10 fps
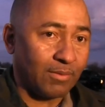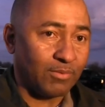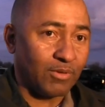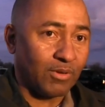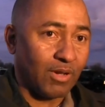I'm
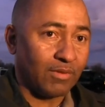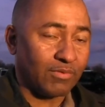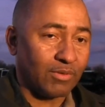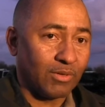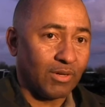sure
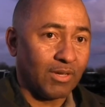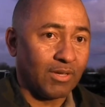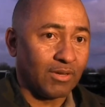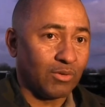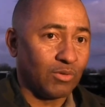
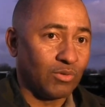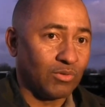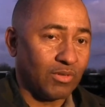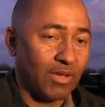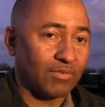Officer Cruz
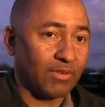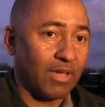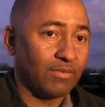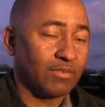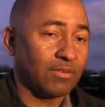and Officer
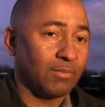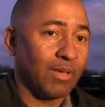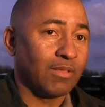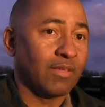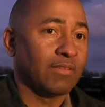Davidson will be
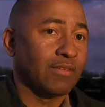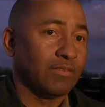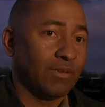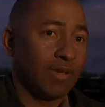able to get that to you